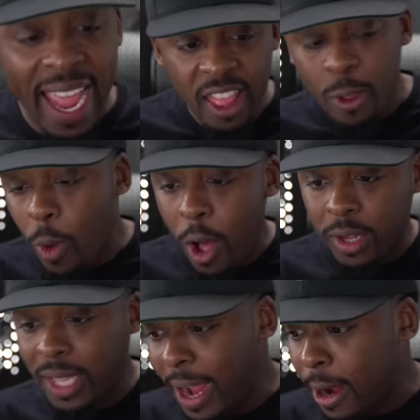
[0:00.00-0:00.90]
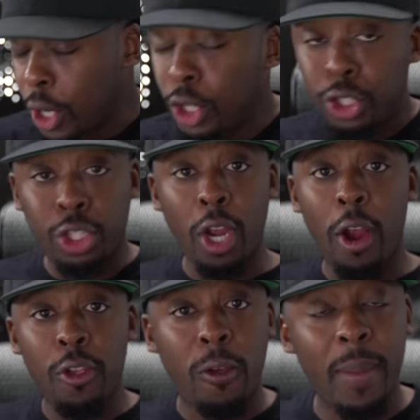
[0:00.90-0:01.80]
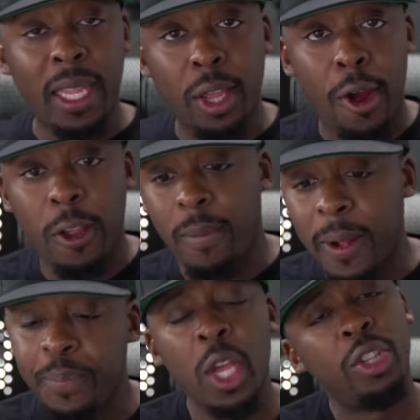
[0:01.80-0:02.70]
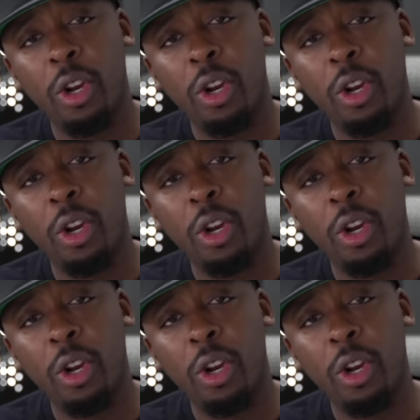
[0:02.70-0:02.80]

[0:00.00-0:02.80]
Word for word: and the walk there? Sure, you can make the argument.